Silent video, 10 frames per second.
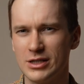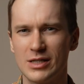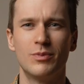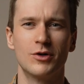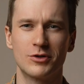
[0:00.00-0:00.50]

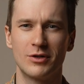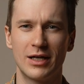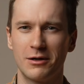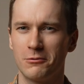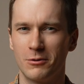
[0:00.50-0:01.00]
is
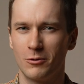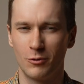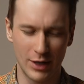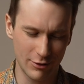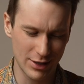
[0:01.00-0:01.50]
Beaujolais?
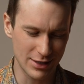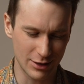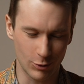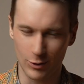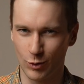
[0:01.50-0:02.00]
Where is
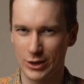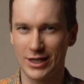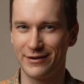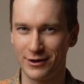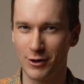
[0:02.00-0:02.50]
it? What
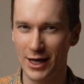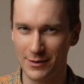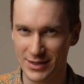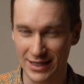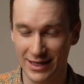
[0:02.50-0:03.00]
are the
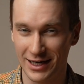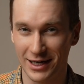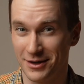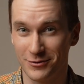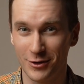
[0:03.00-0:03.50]
grapes? I
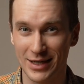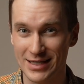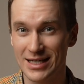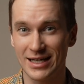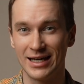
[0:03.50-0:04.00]
have no
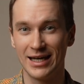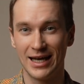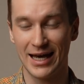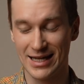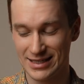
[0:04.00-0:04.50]
idea.
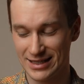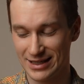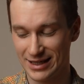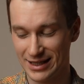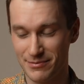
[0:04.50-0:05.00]
And
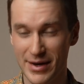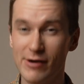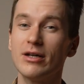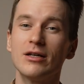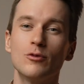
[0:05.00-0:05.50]
in
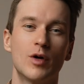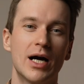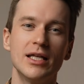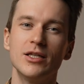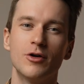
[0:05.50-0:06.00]
American
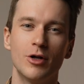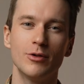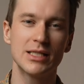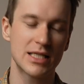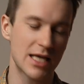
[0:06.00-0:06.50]
wine, you always